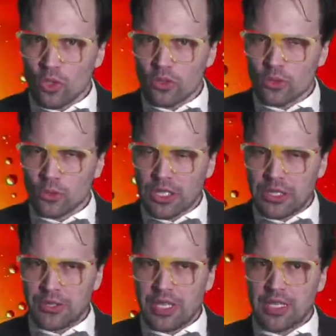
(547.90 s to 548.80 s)
What do you
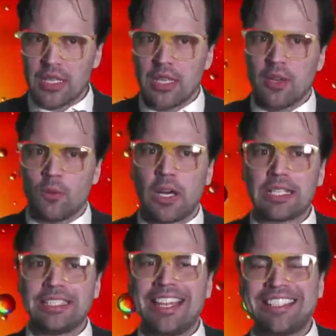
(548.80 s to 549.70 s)
think? What
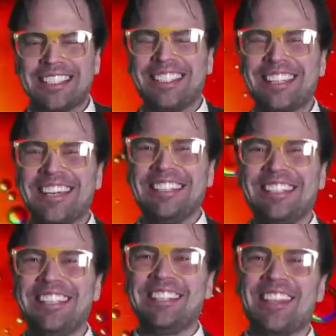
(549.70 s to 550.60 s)
late
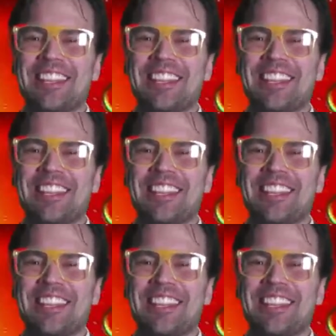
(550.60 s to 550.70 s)
19th